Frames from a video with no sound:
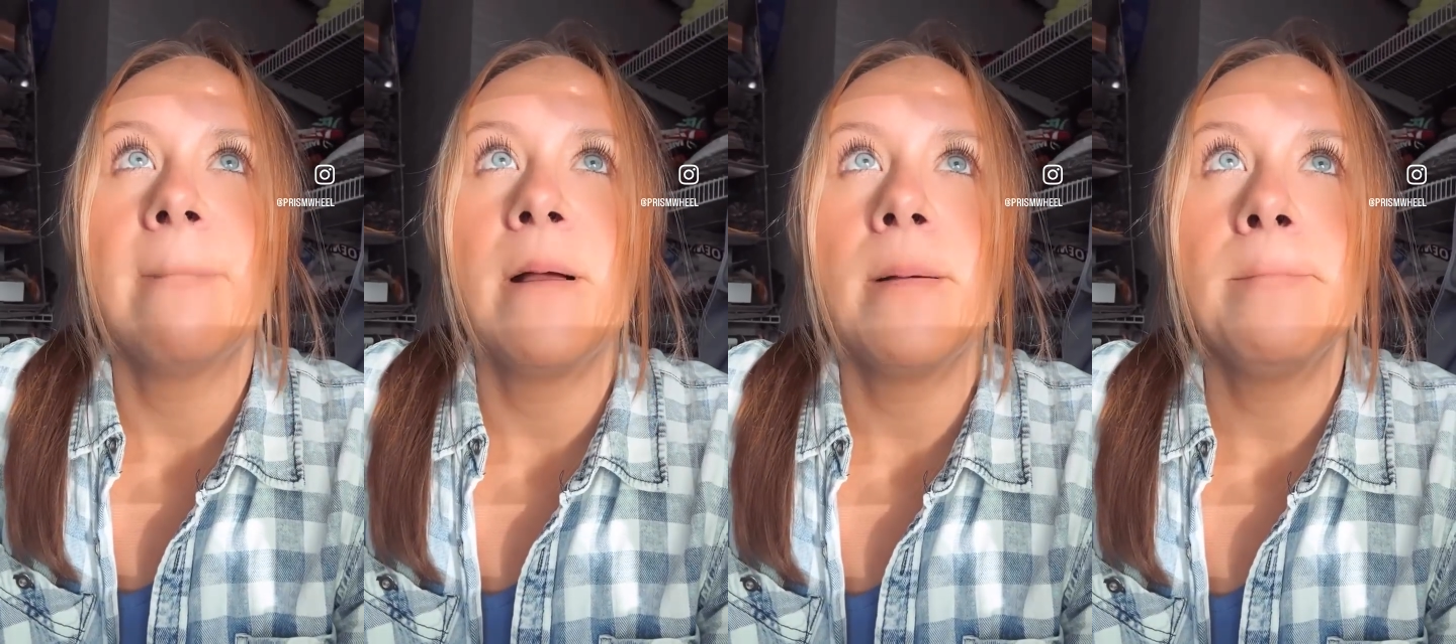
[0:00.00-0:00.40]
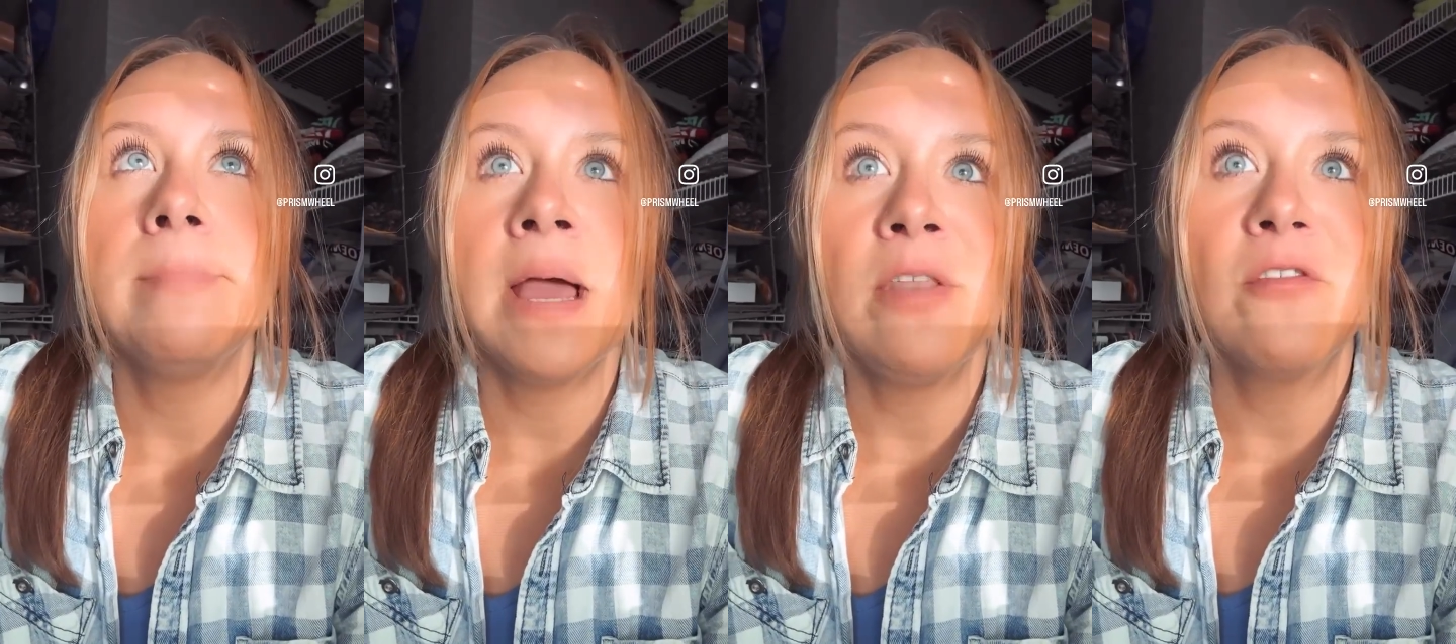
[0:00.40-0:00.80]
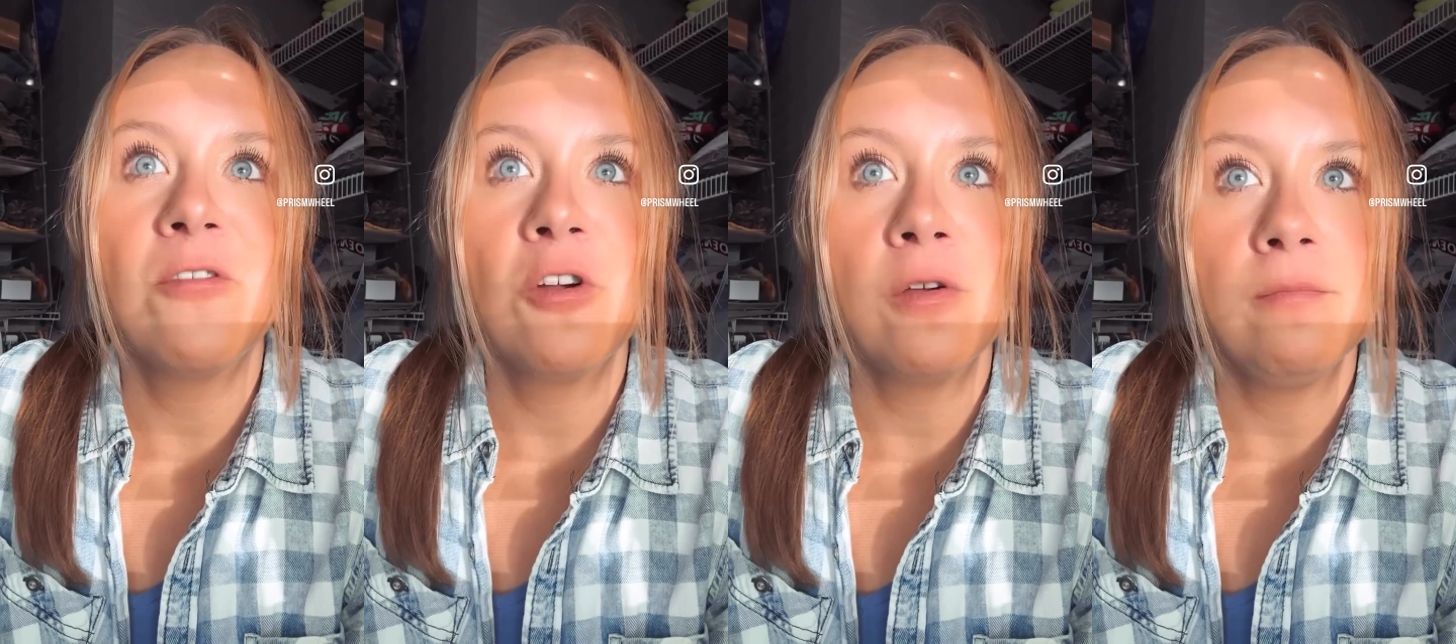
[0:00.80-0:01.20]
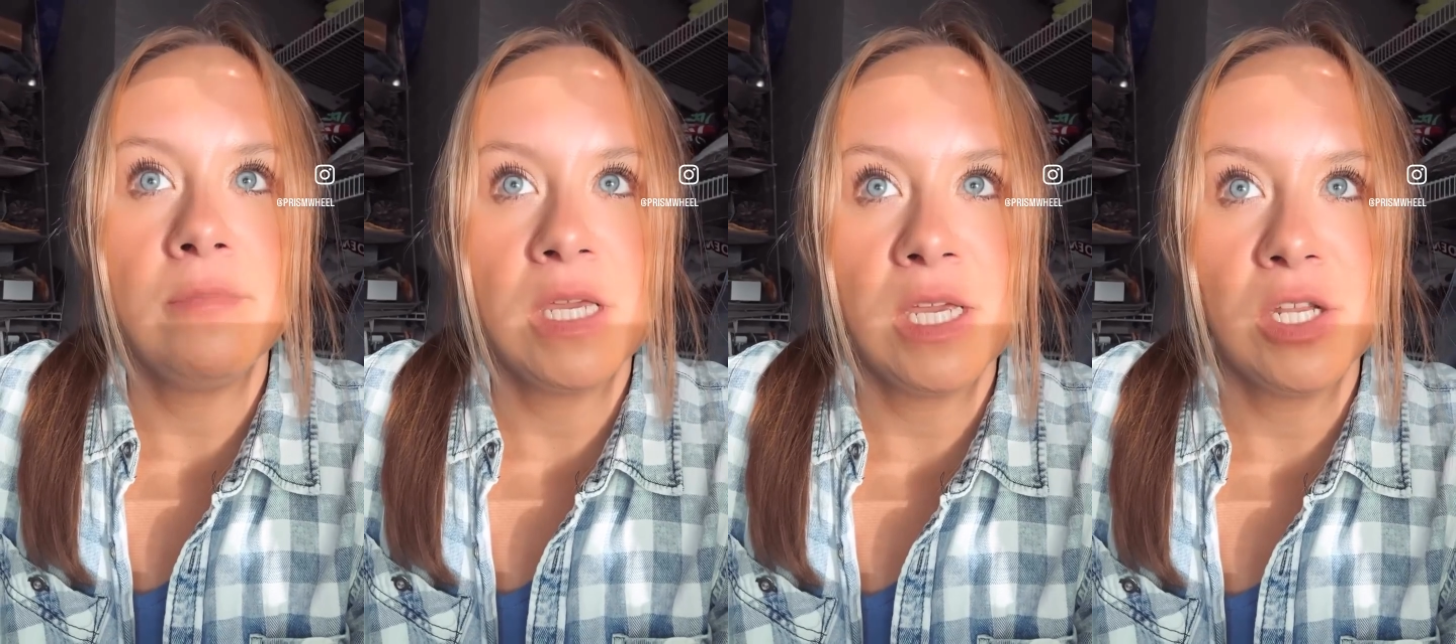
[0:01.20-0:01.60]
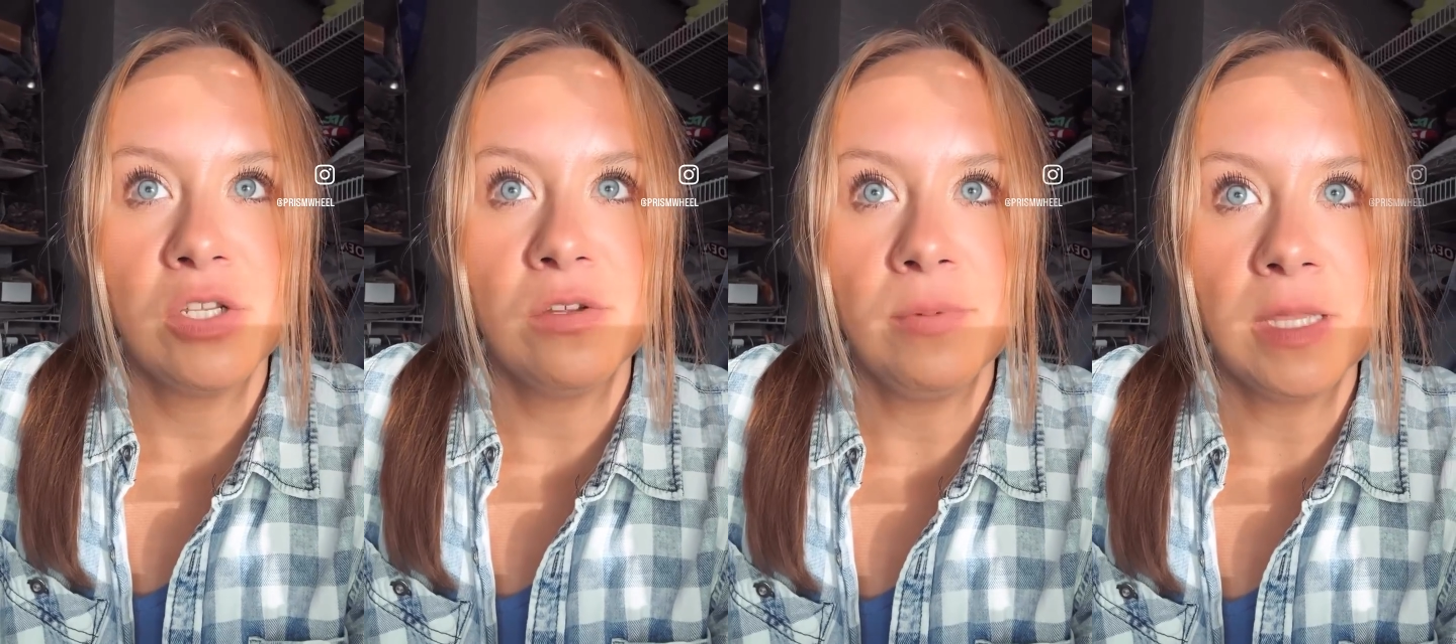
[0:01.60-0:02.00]
meant for me
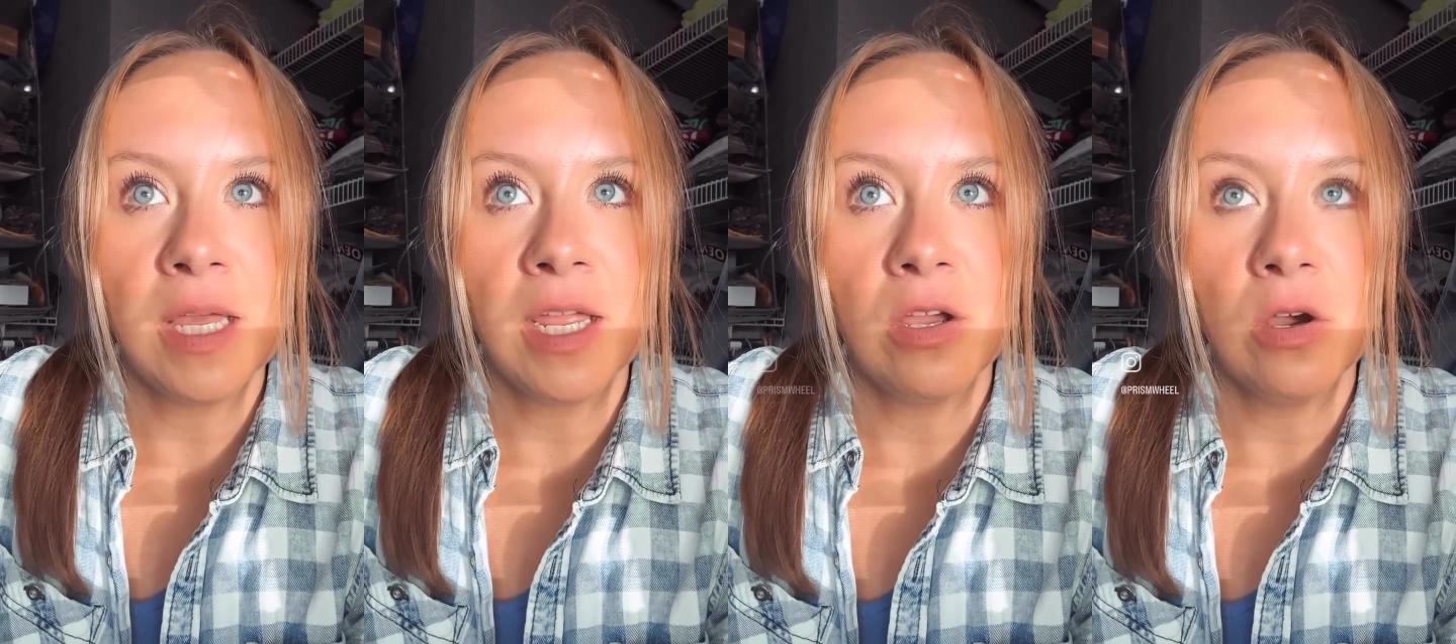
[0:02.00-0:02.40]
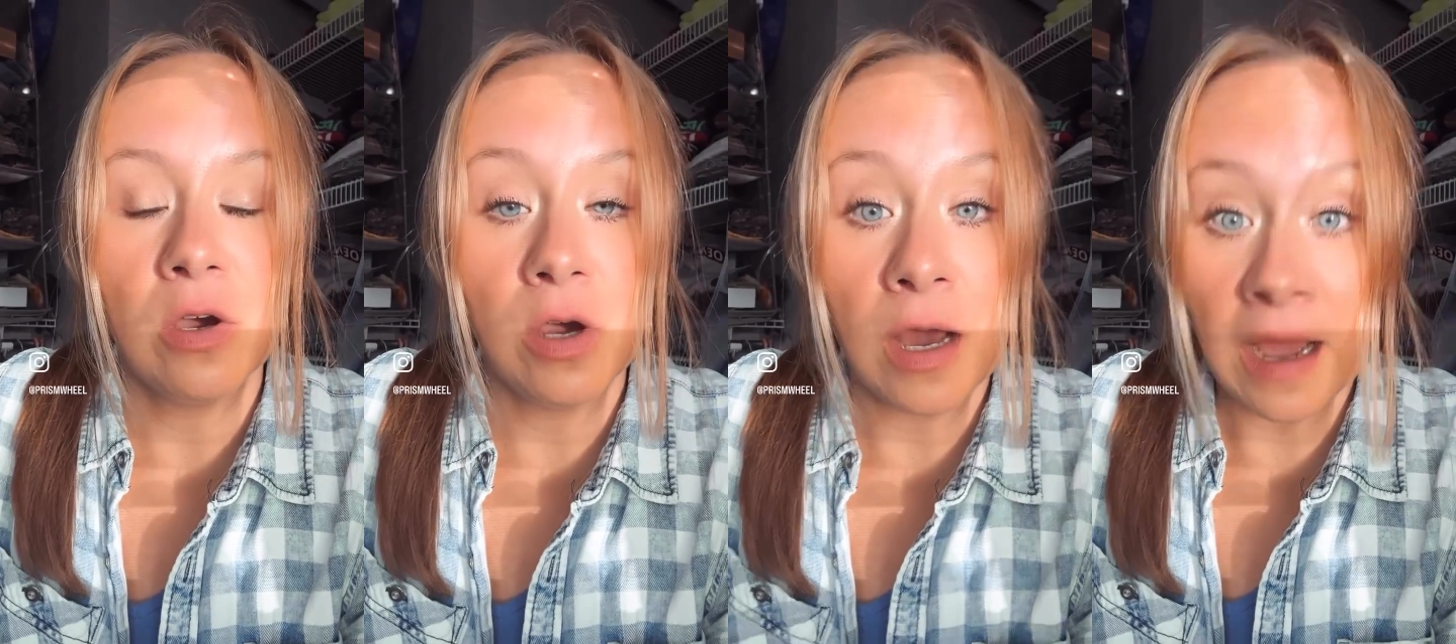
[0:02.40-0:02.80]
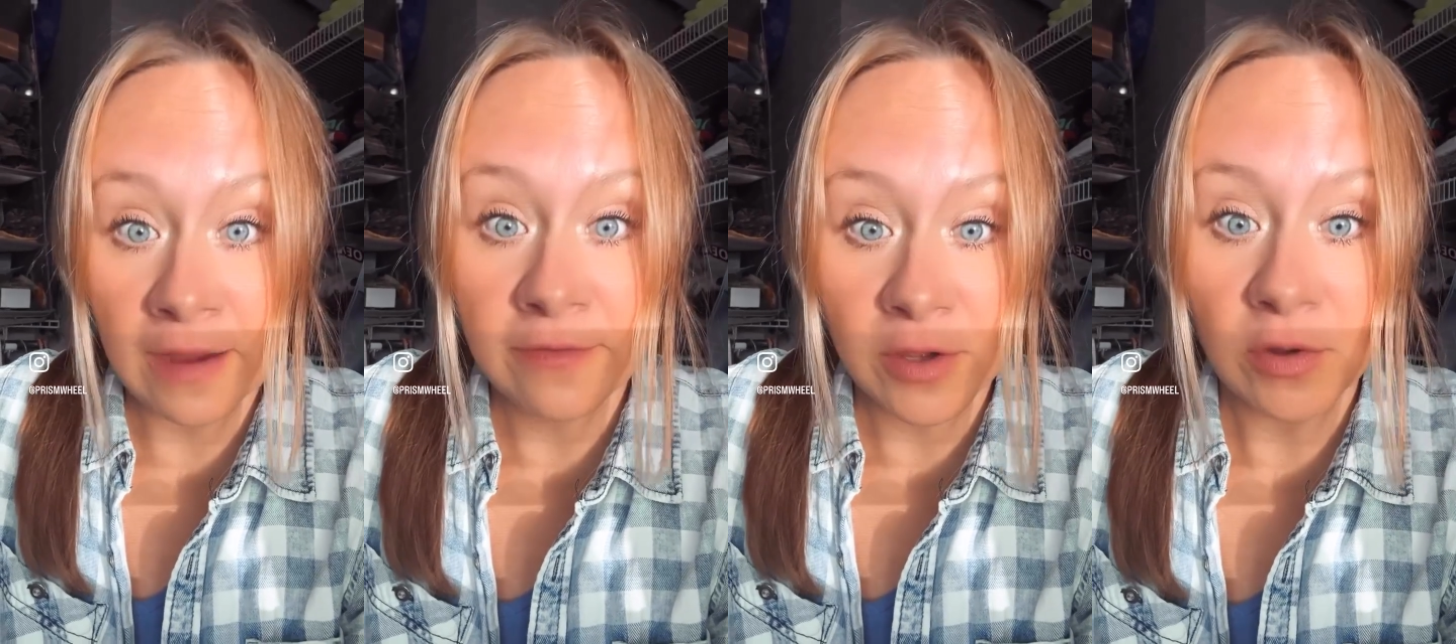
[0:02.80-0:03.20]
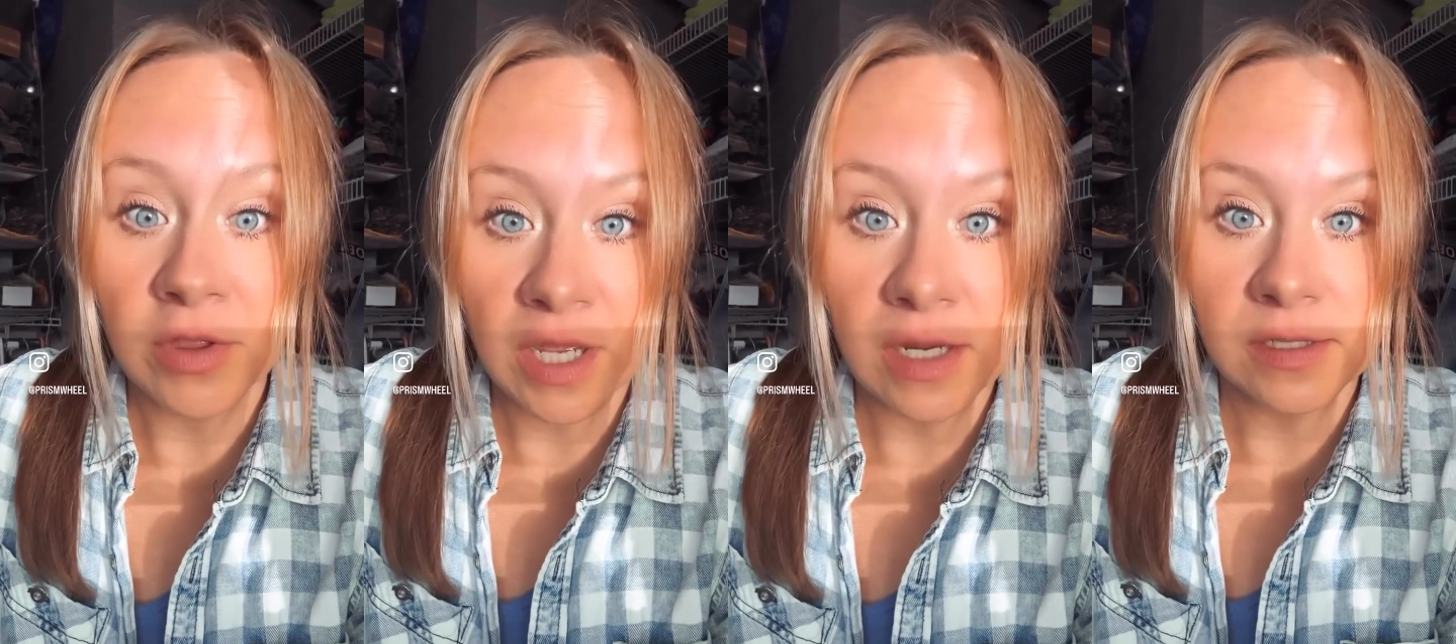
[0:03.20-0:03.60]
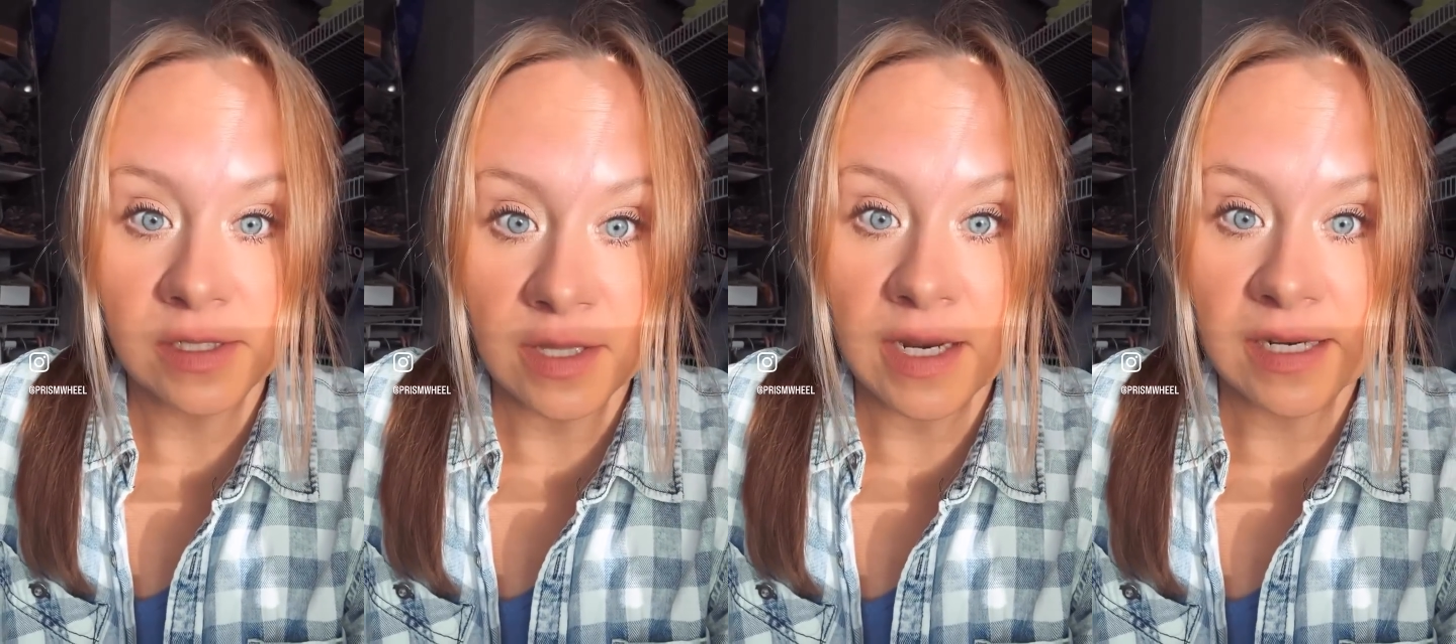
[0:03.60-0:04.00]
to be like, I feel things
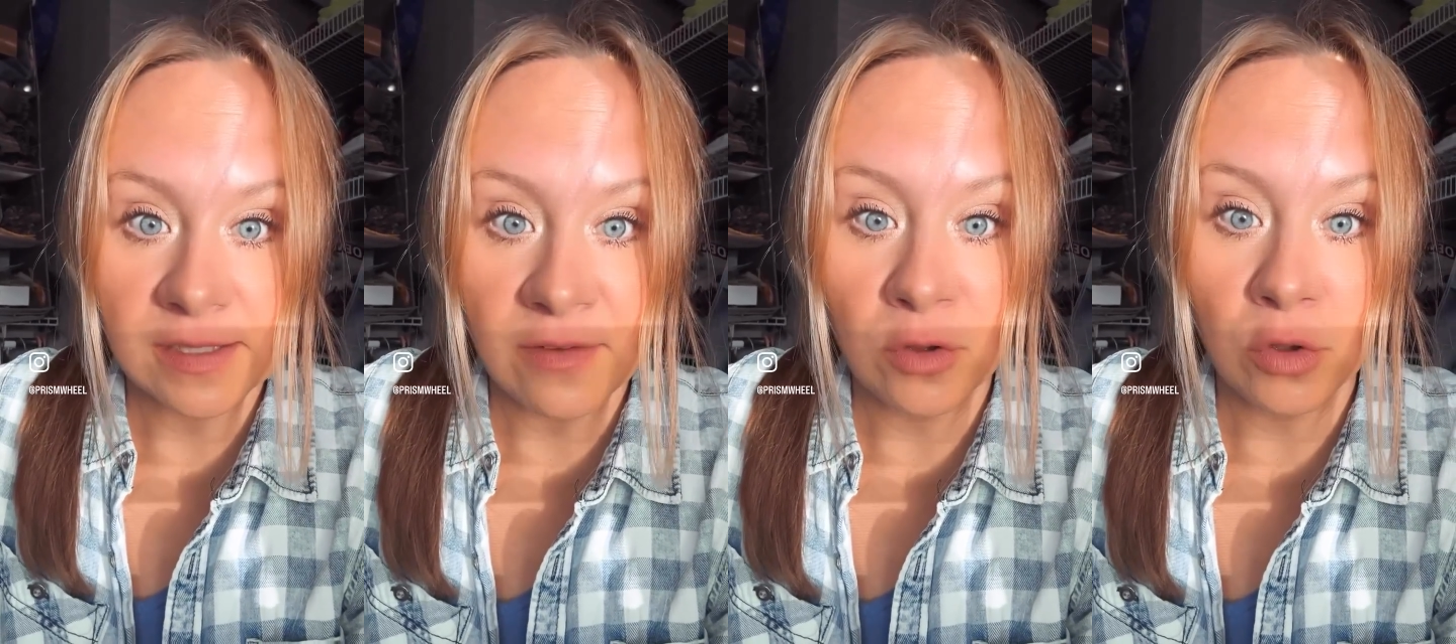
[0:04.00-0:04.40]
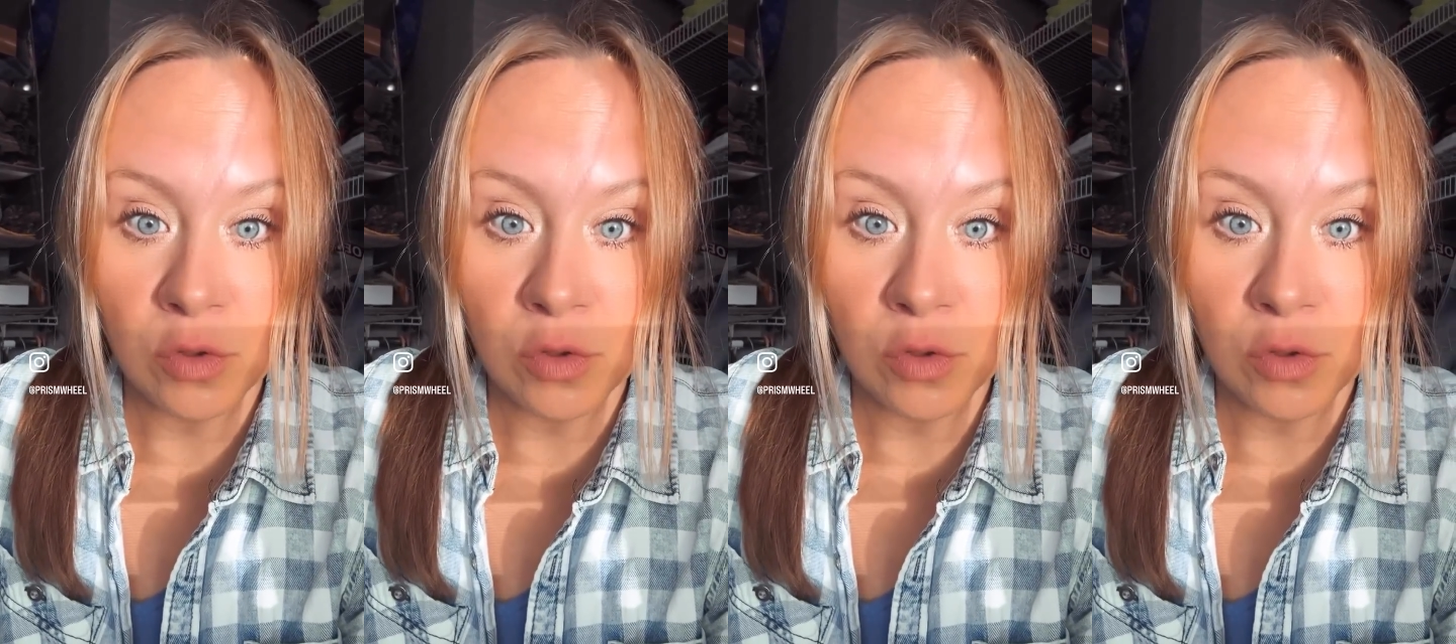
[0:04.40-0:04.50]
to the next level.